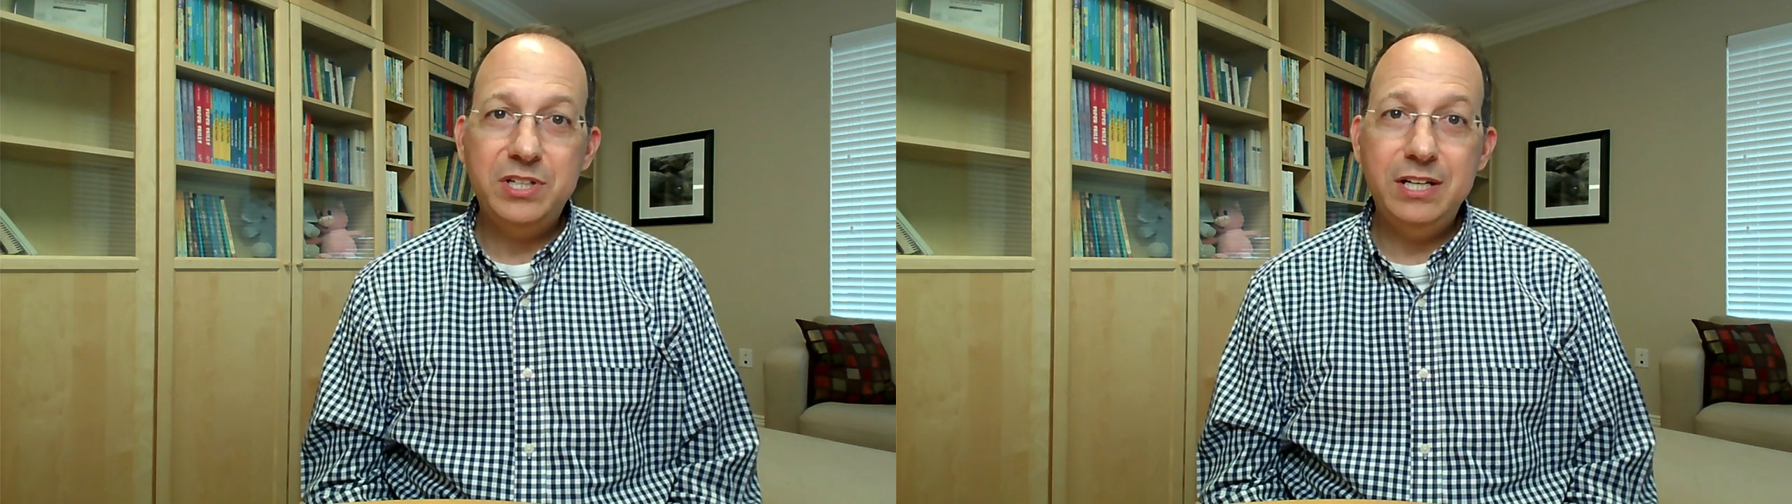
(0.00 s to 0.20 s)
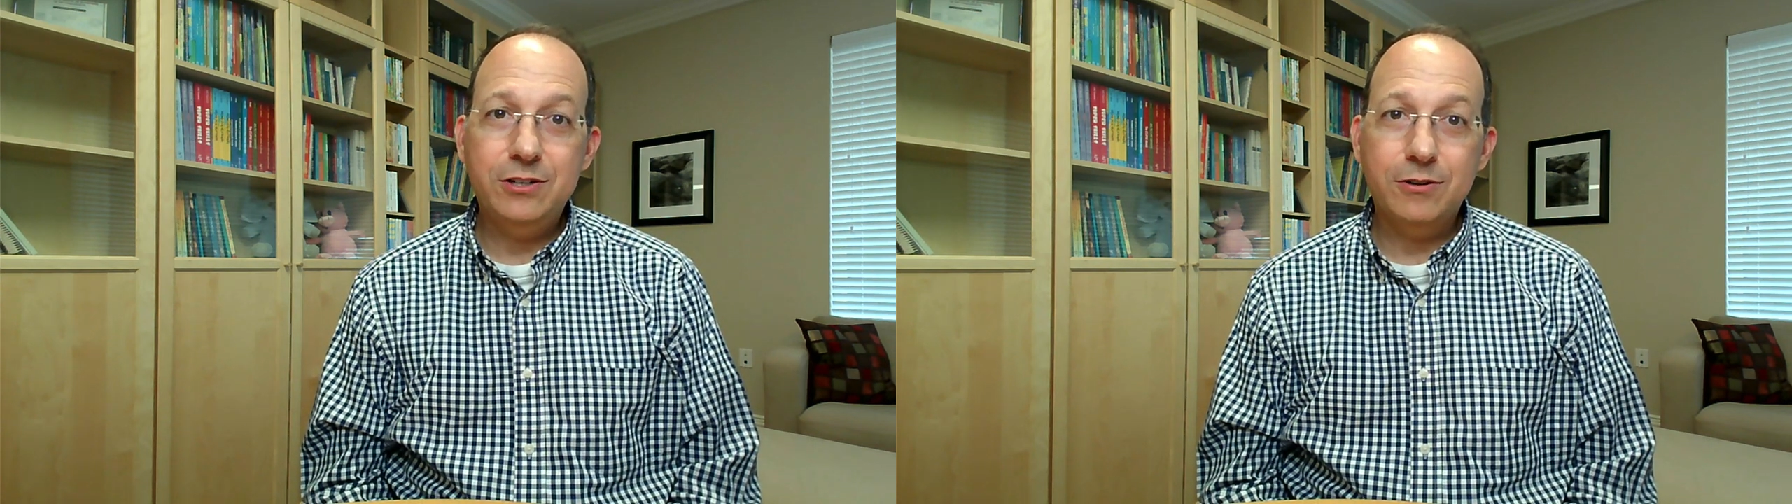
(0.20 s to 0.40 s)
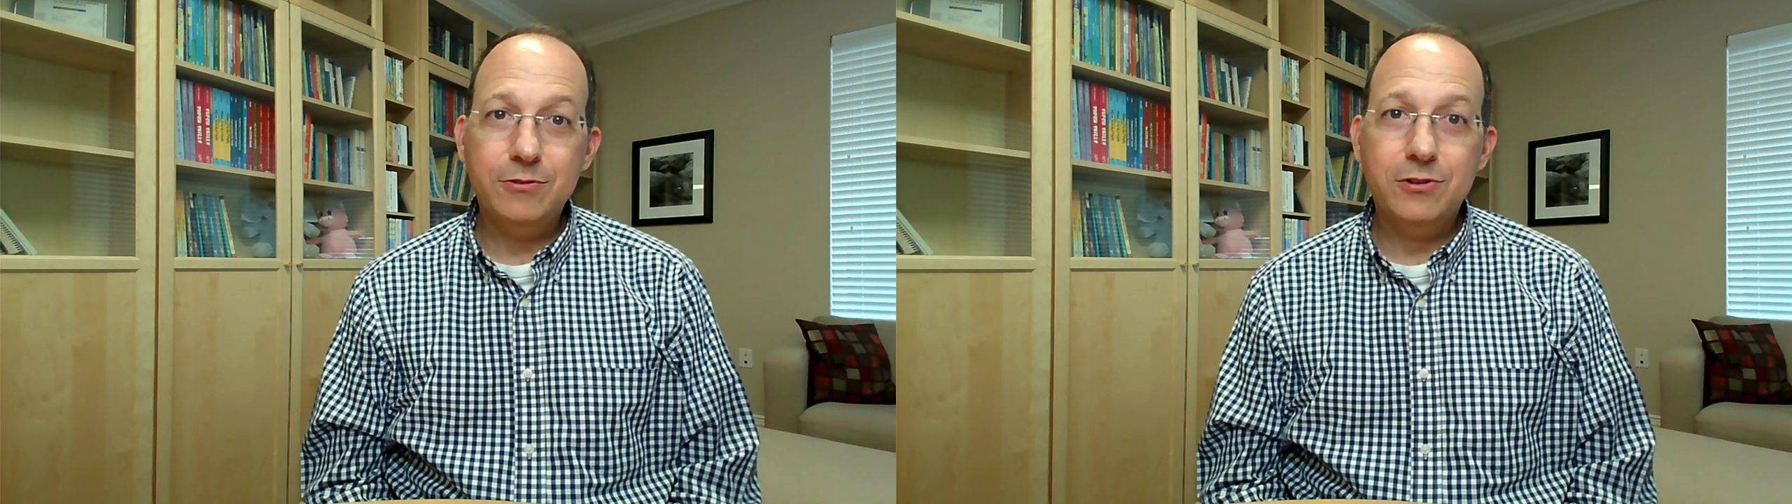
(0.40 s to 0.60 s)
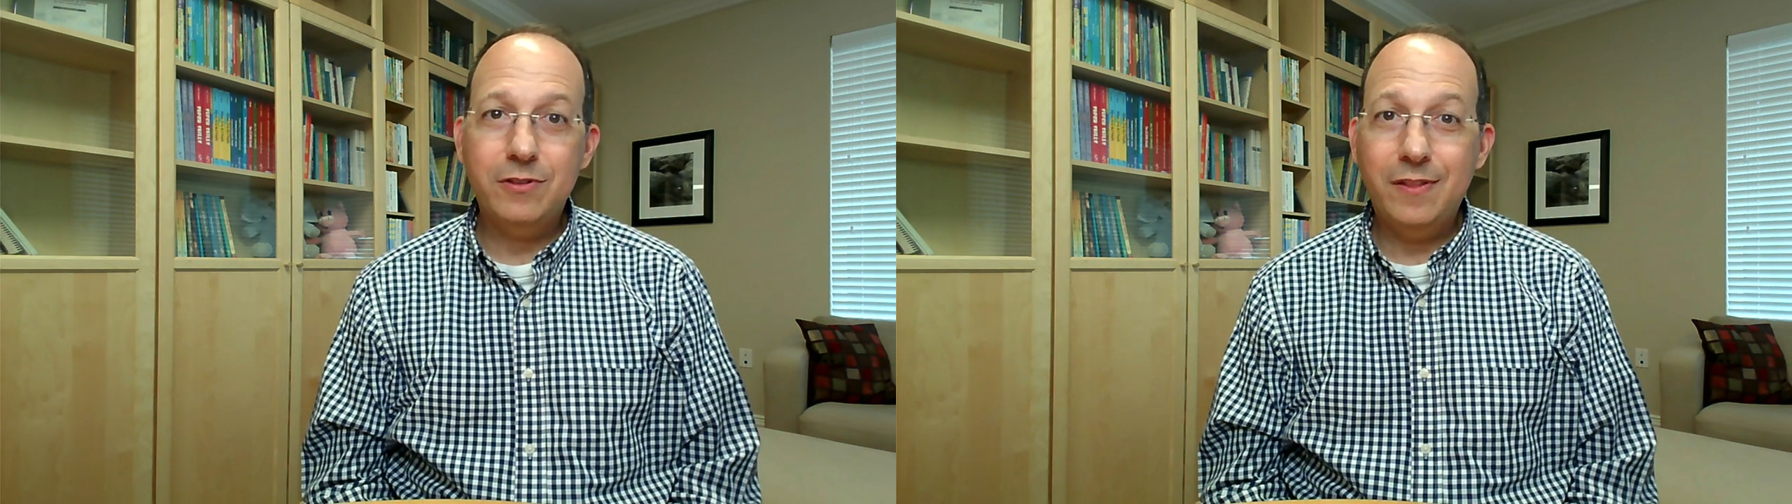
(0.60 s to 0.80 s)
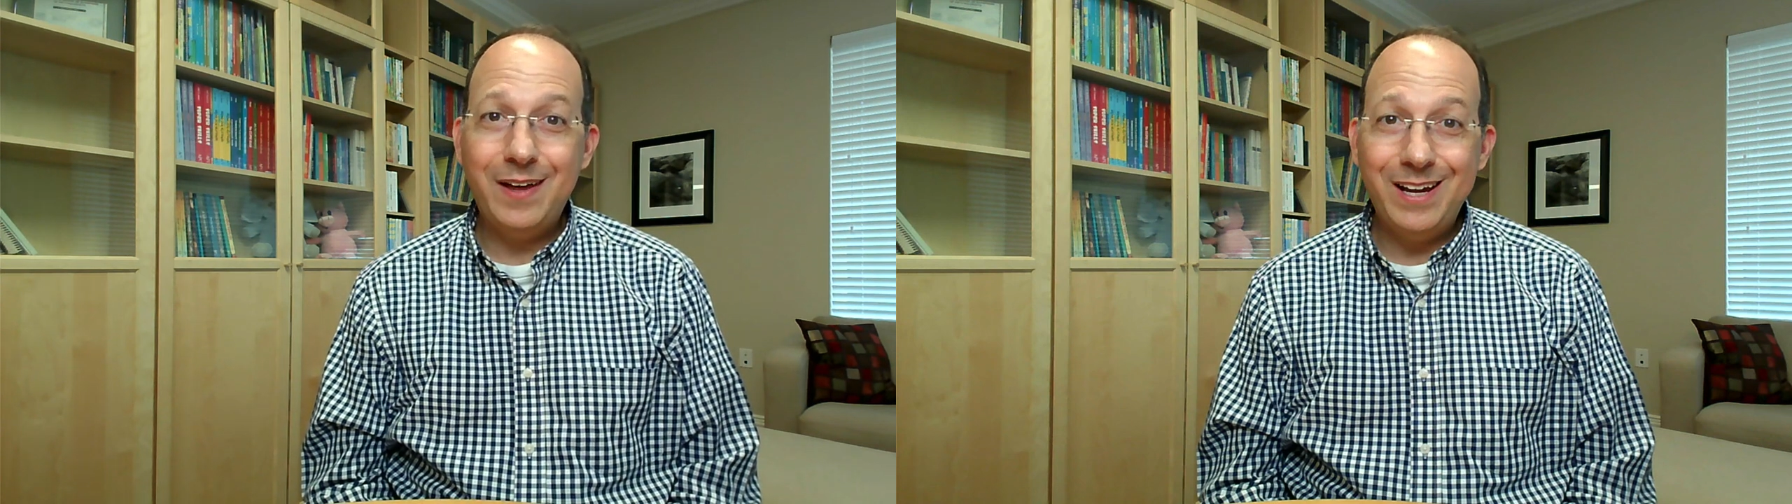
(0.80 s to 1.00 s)
teachers so
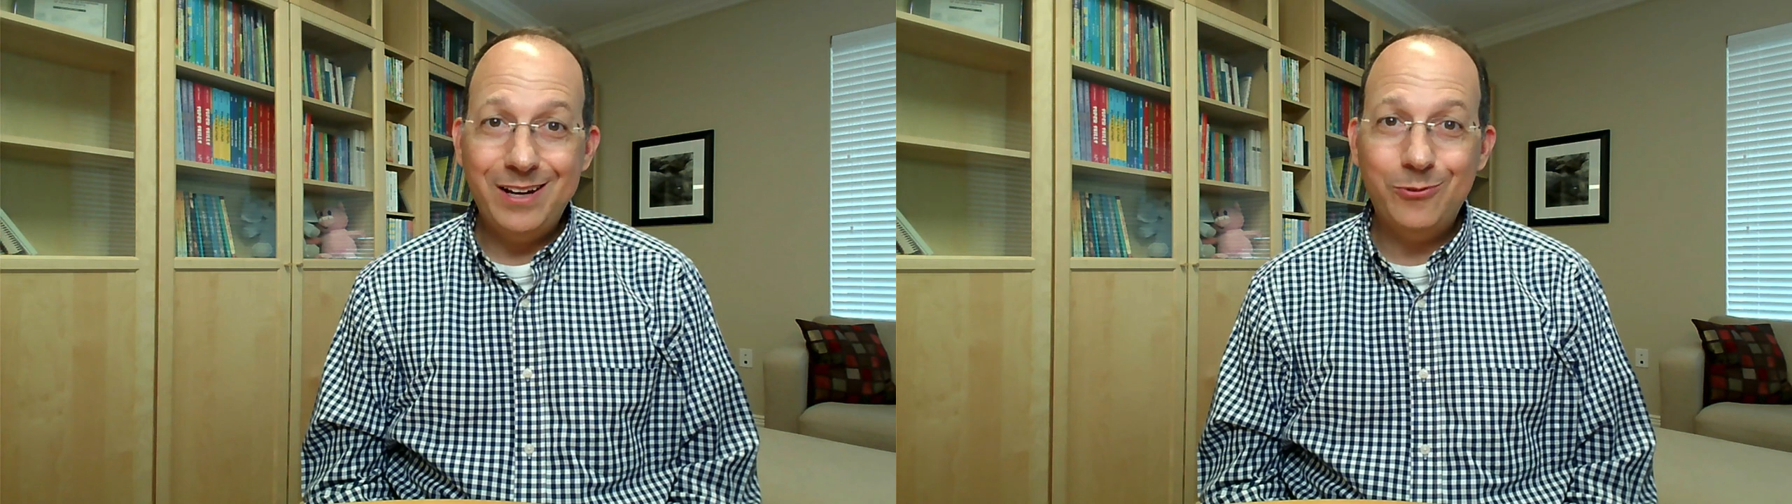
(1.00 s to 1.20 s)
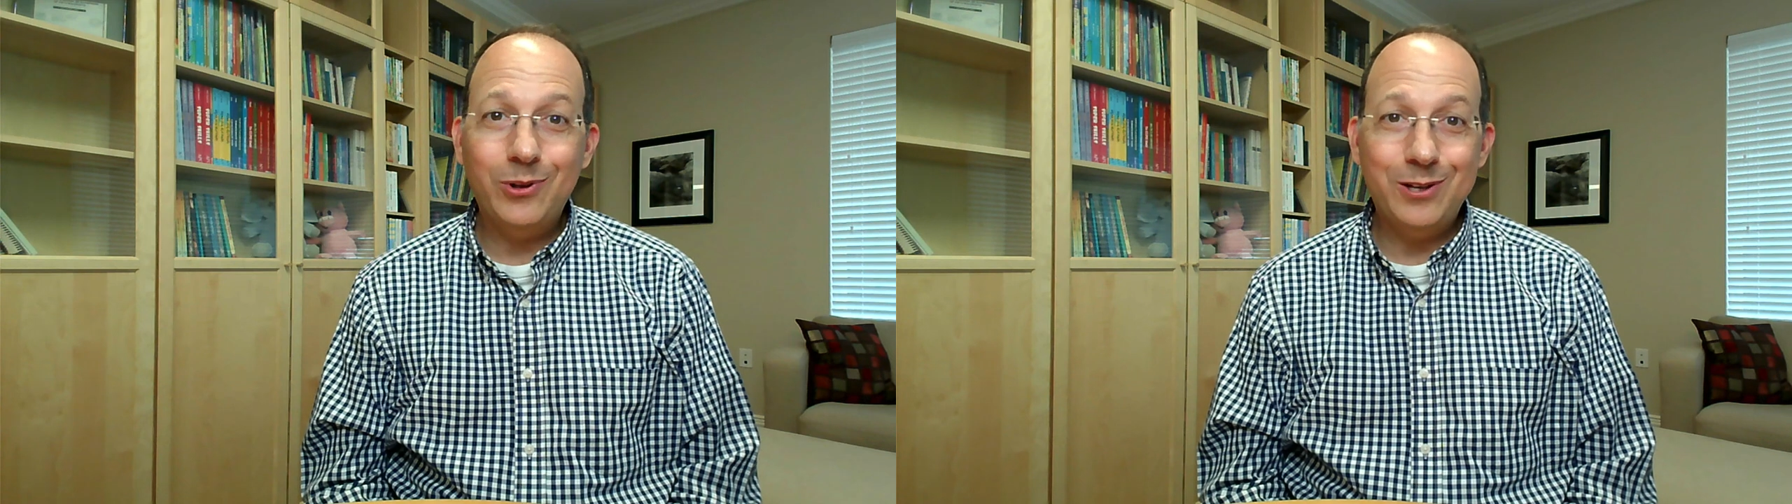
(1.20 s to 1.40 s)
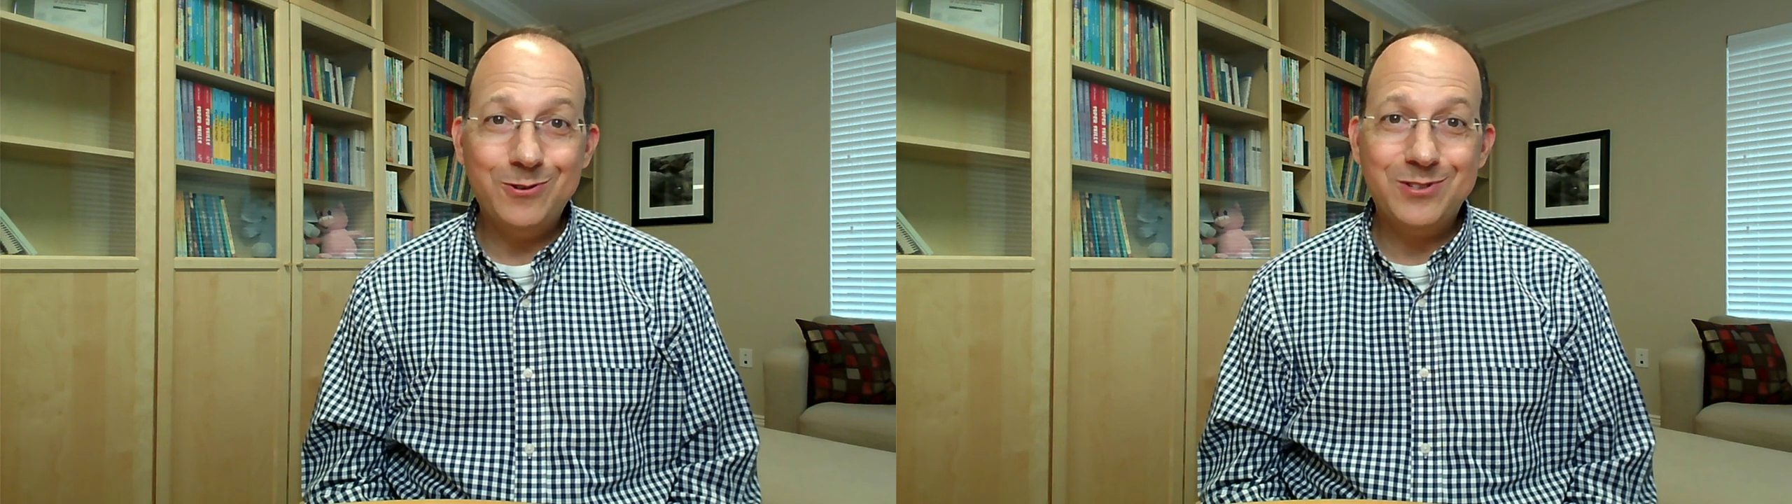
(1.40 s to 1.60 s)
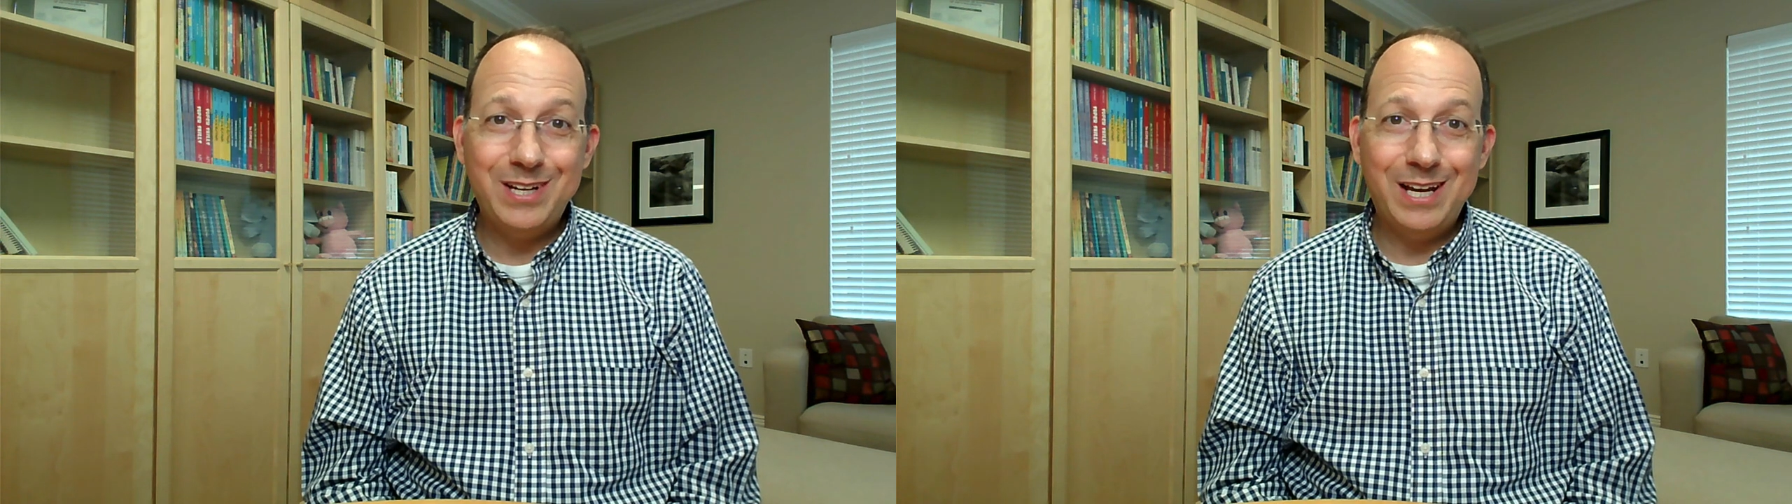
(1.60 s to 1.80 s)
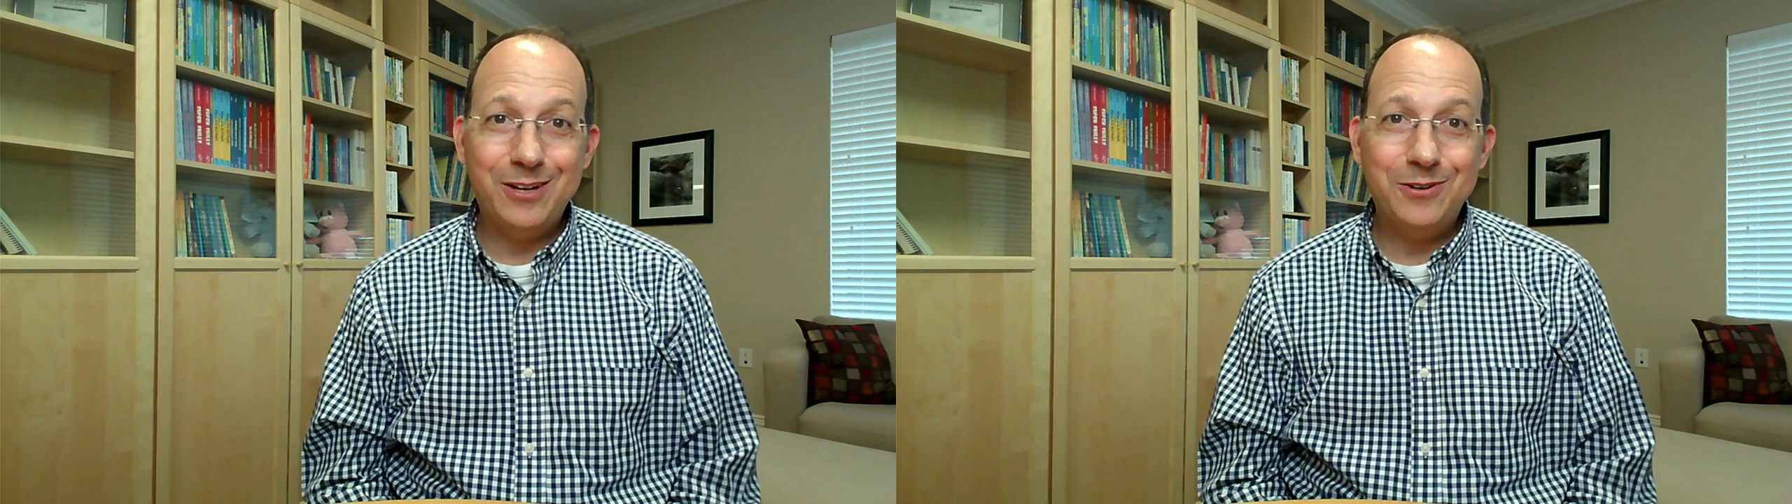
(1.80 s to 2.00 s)
that they will
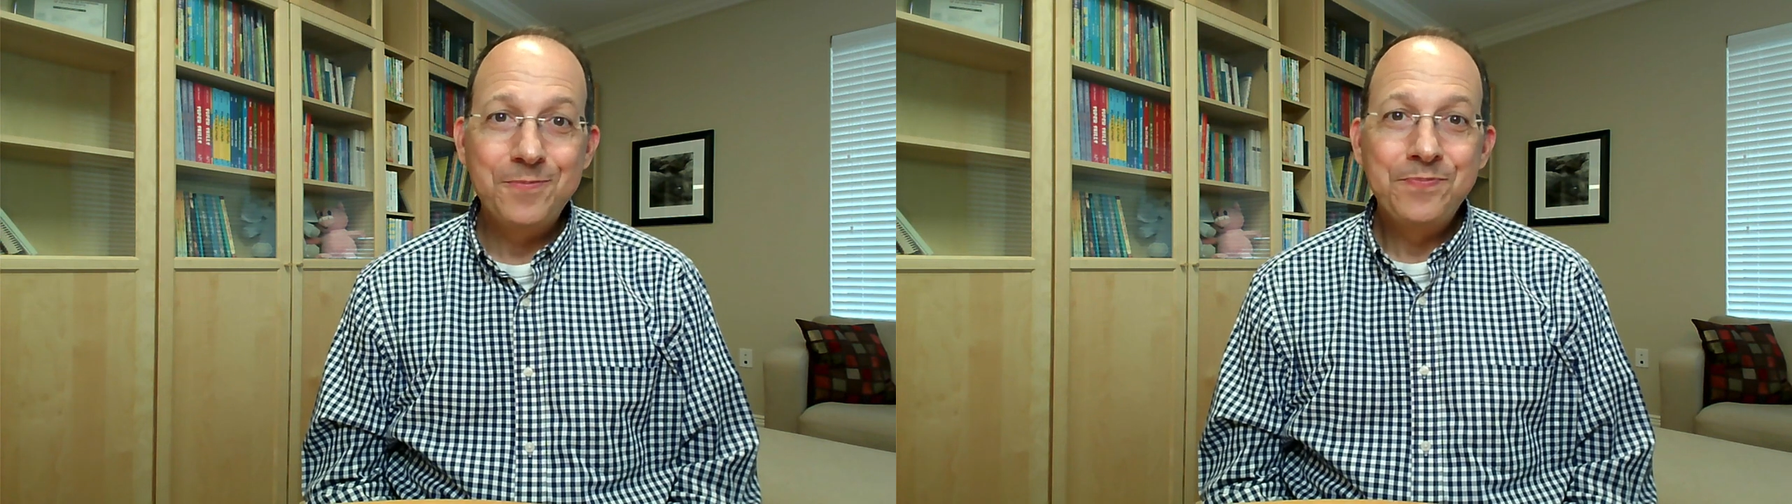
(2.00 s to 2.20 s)
understand